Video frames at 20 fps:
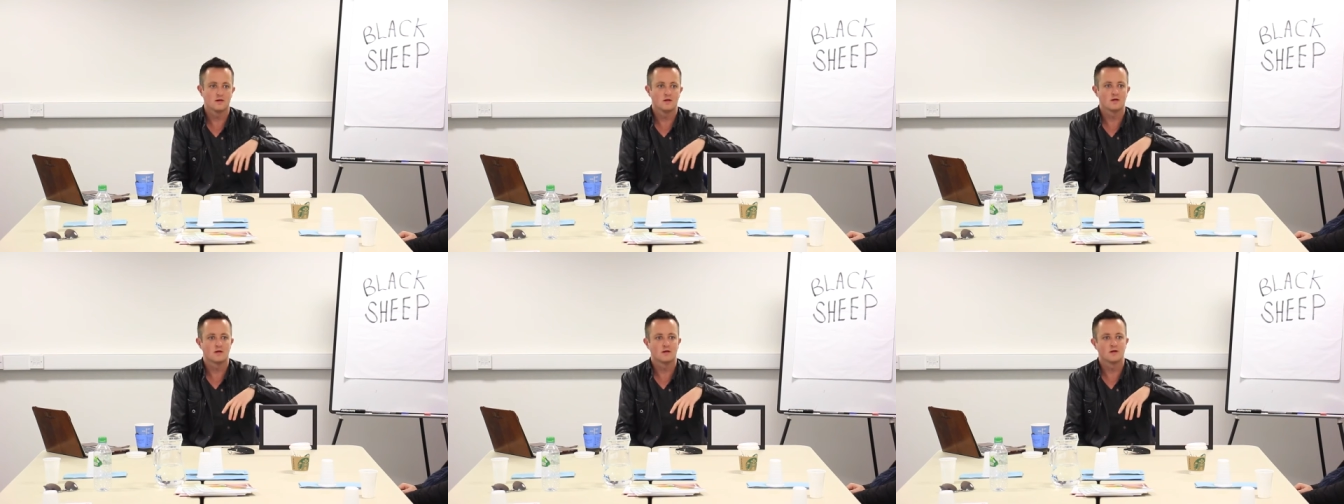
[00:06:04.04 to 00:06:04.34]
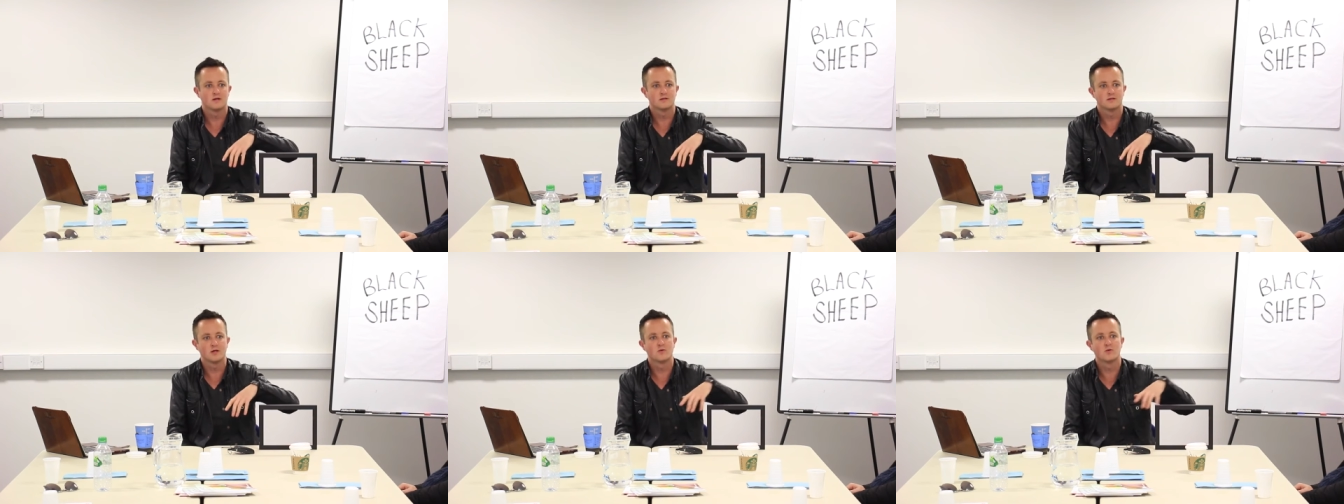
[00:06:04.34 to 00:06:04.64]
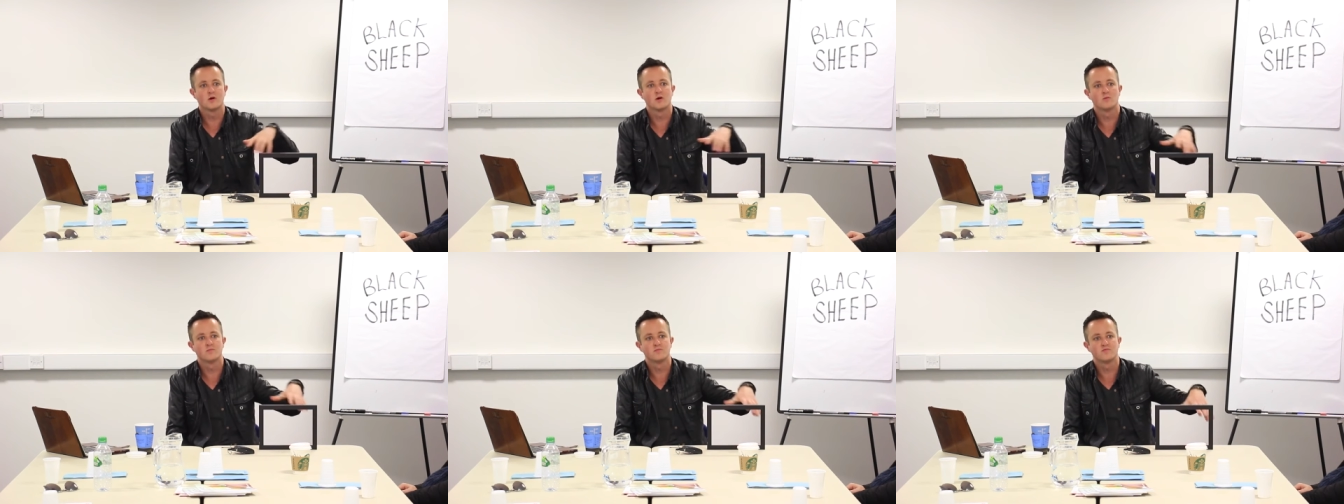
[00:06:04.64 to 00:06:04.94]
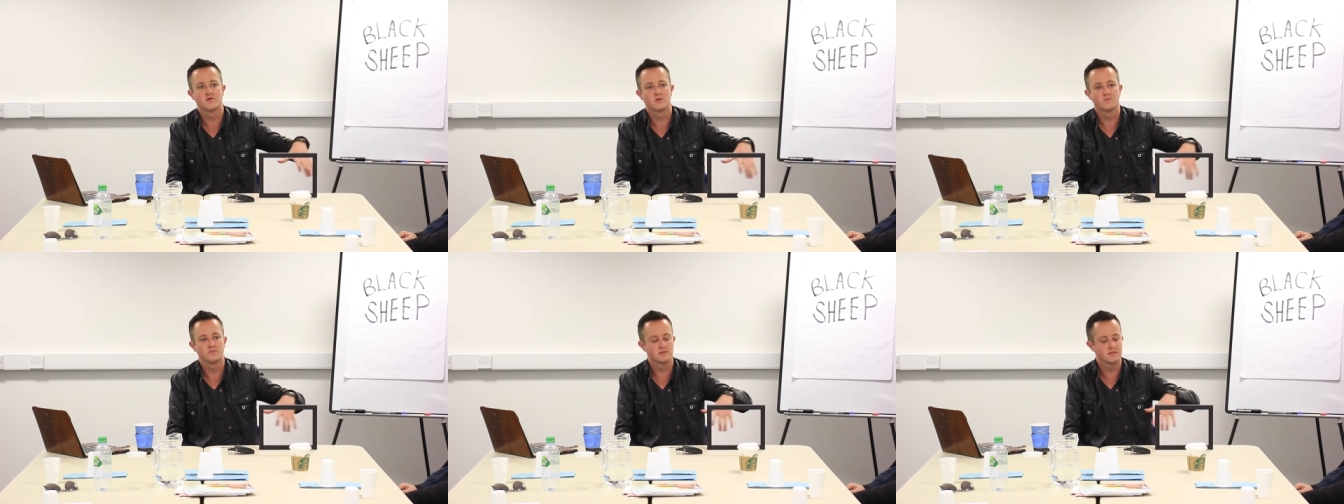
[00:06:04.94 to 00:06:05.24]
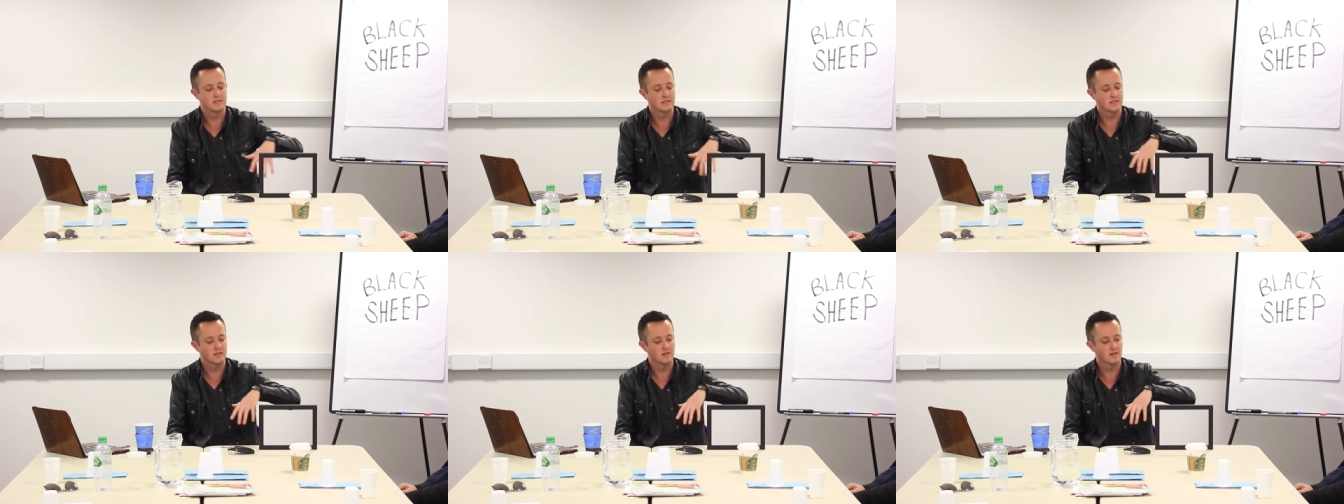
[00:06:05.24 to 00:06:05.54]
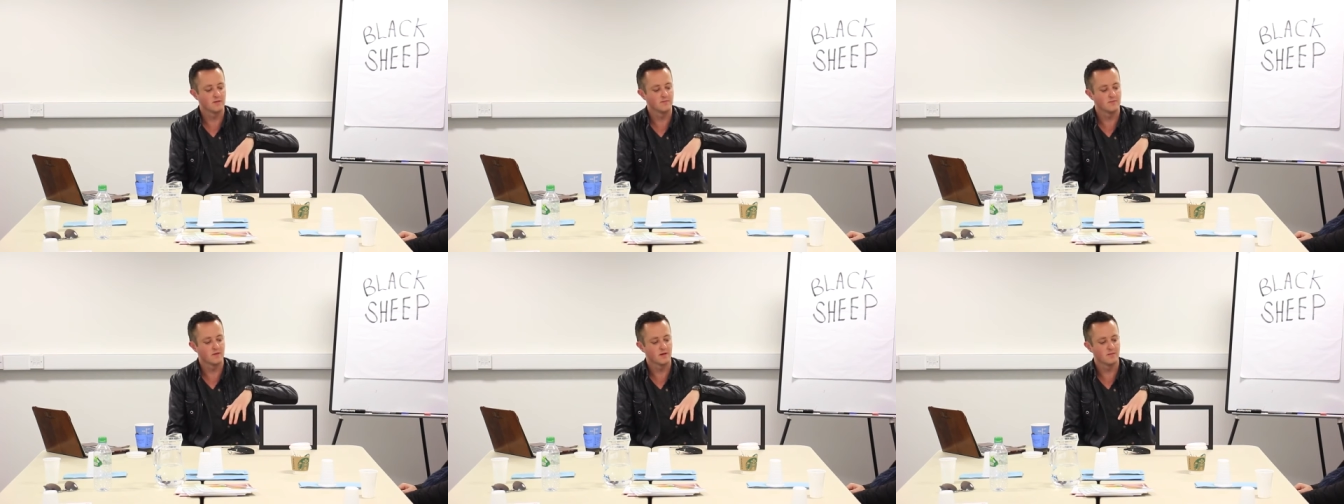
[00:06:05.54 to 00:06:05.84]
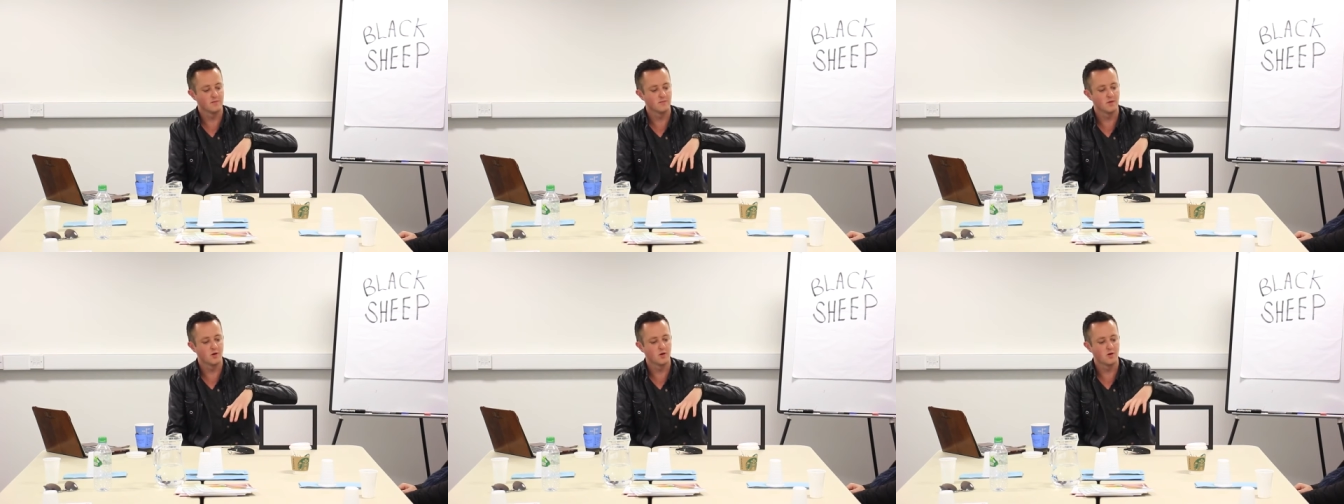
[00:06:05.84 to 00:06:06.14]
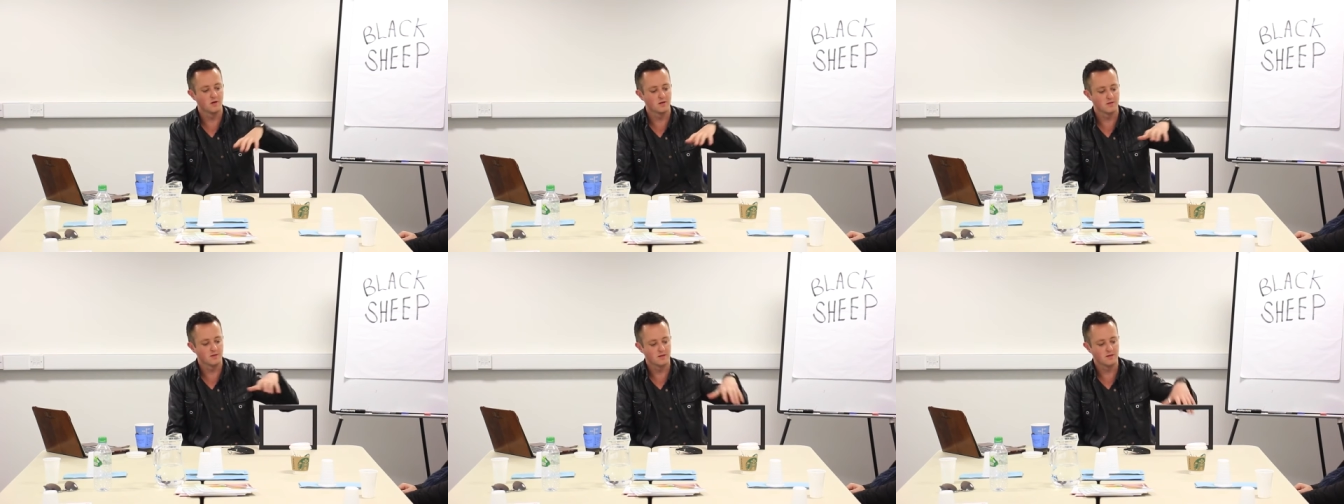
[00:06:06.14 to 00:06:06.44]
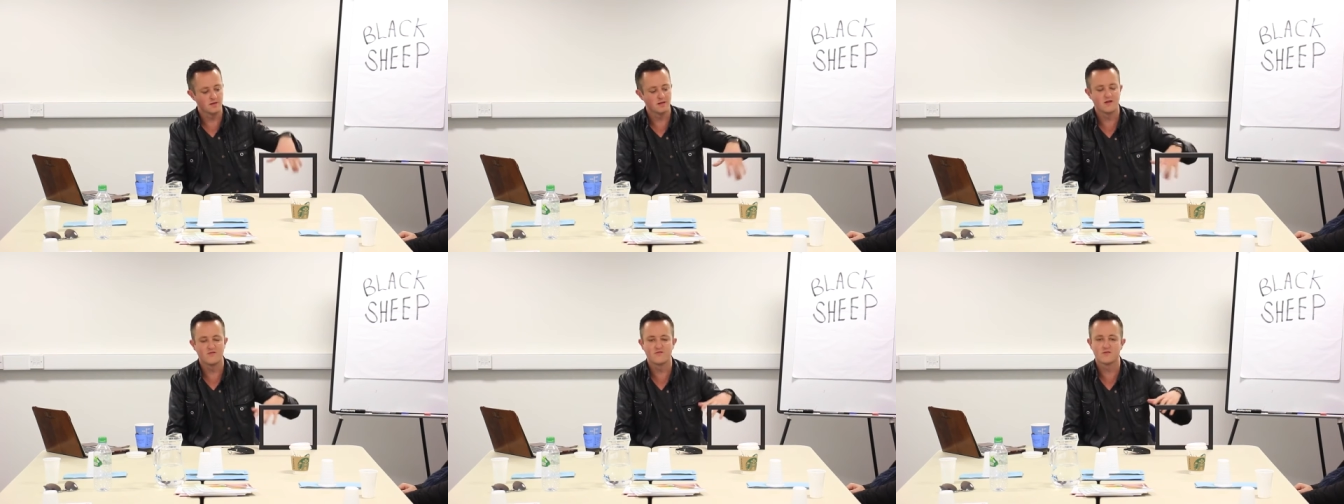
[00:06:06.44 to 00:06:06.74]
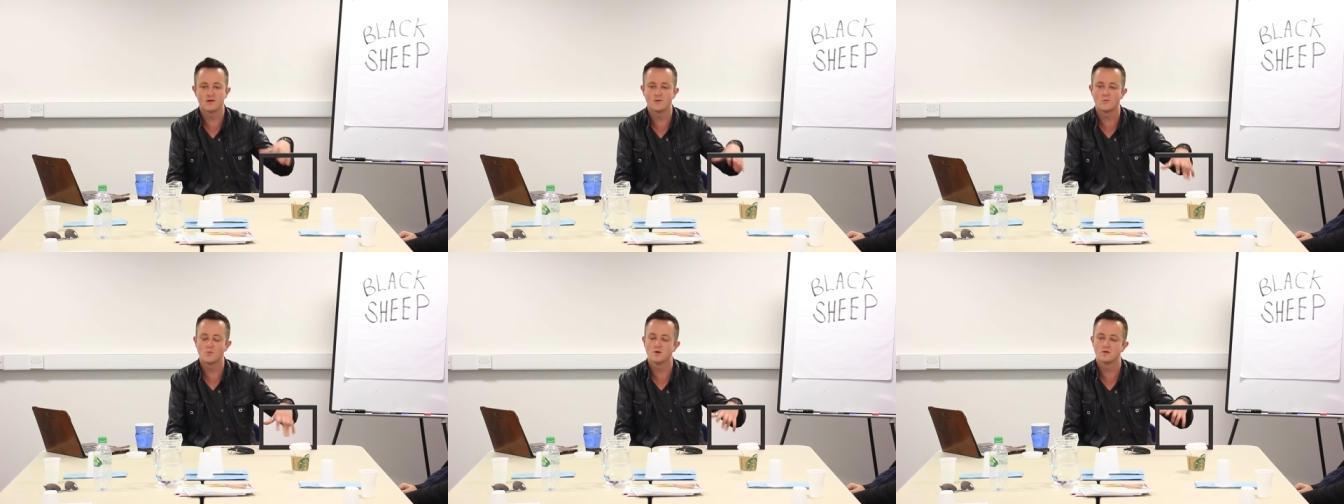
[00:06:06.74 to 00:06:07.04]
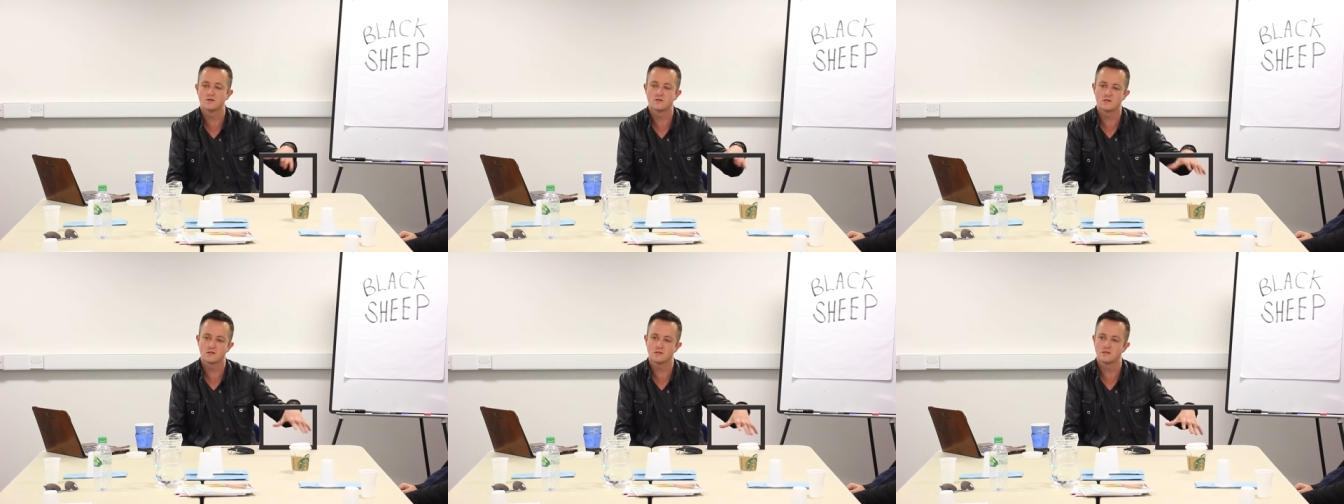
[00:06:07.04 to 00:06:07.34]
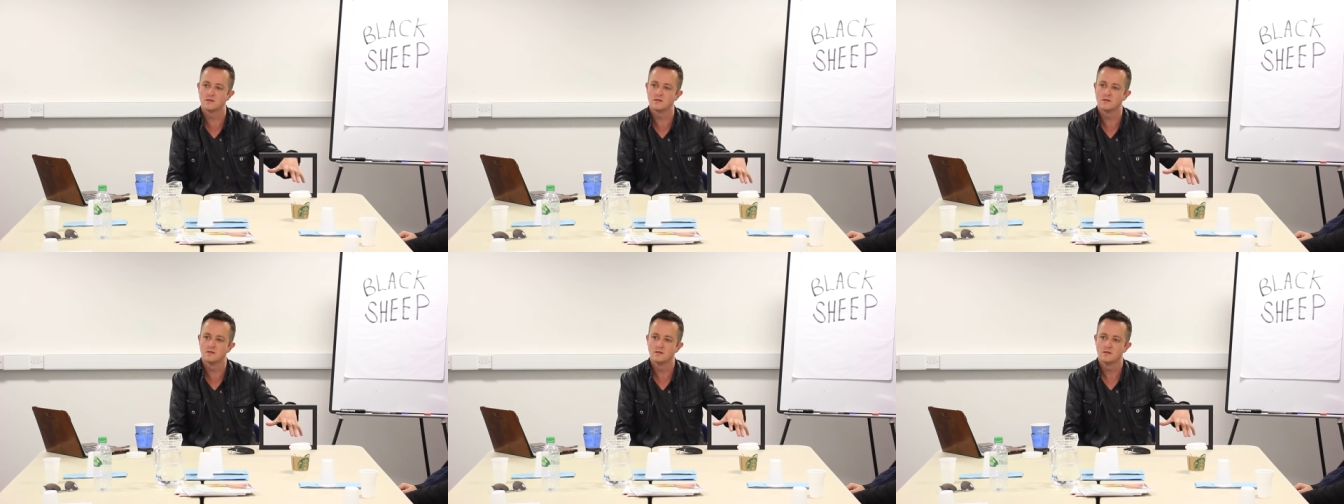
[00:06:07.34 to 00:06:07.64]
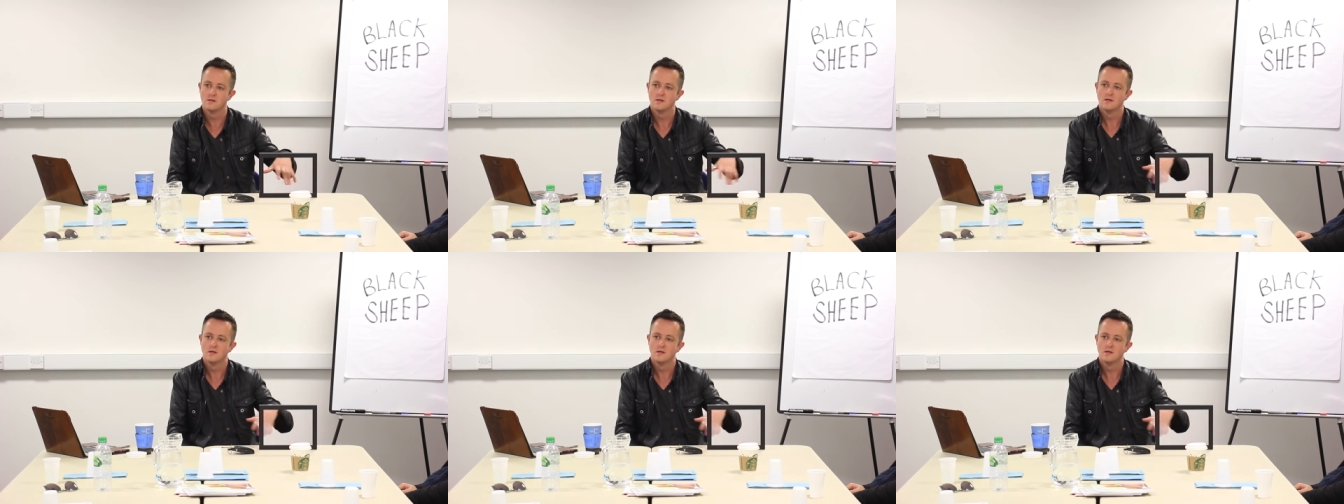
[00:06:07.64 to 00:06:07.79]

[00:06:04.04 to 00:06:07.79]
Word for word: uh, I don't own property, and I'm, I'm not living in one city.